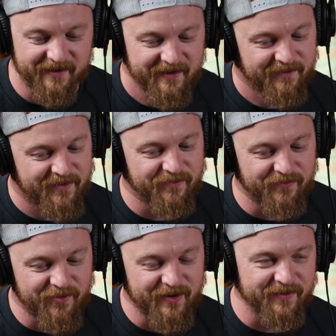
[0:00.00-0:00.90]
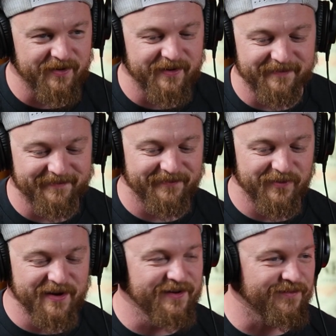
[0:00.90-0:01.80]
been brewing beer. He
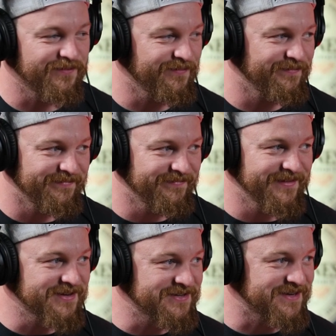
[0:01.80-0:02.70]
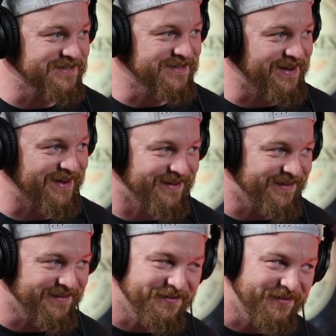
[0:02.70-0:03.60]
didn't. This isn't as
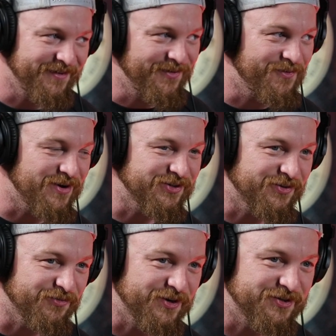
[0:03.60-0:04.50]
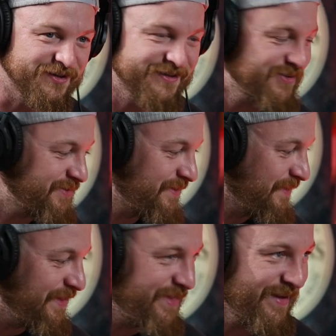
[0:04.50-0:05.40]
one generation as you
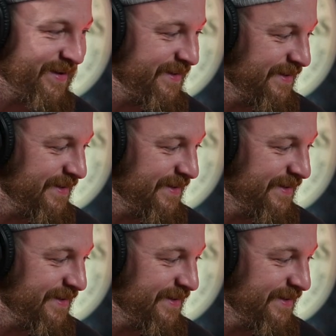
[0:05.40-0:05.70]
might think.